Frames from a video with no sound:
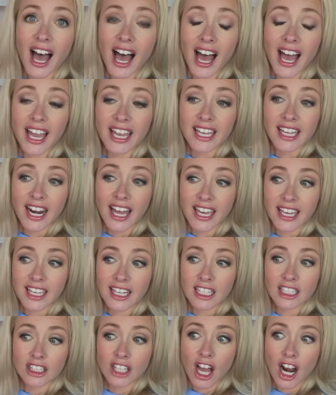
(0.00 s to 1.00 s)
hi, can I
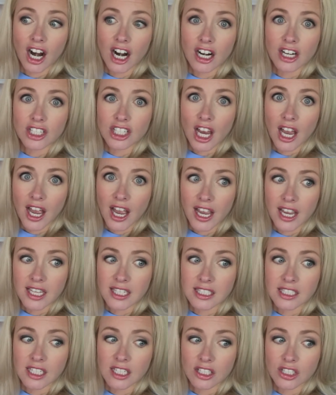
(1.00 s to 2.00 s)
get a large
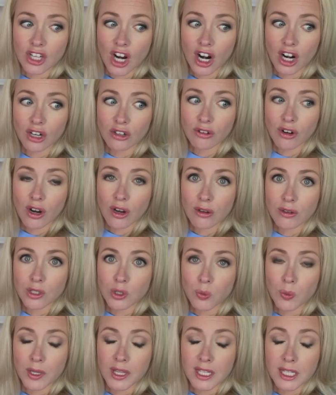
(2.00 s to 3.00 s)
iced dark
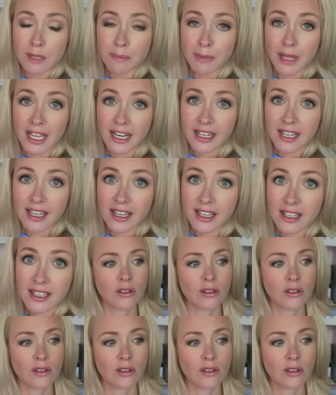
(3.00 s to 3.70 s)
roast with a Splenda?